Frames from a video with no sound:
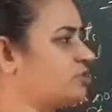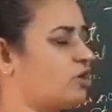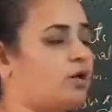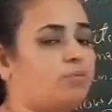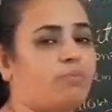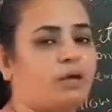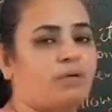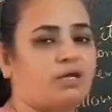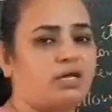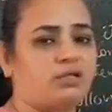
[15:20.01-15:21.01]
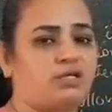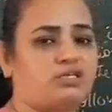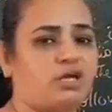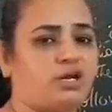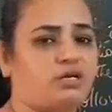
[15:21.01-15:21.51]
solved by making this
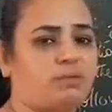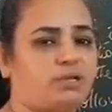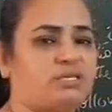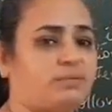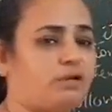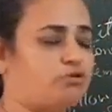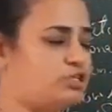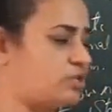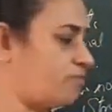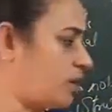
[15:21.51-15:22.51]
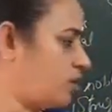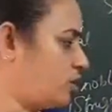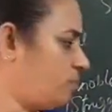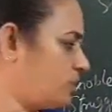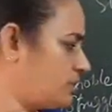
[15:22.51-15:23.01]
directive principle uses of
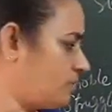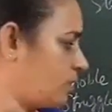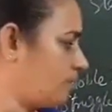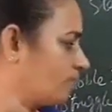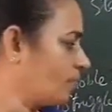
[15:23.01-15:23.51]
directive principle.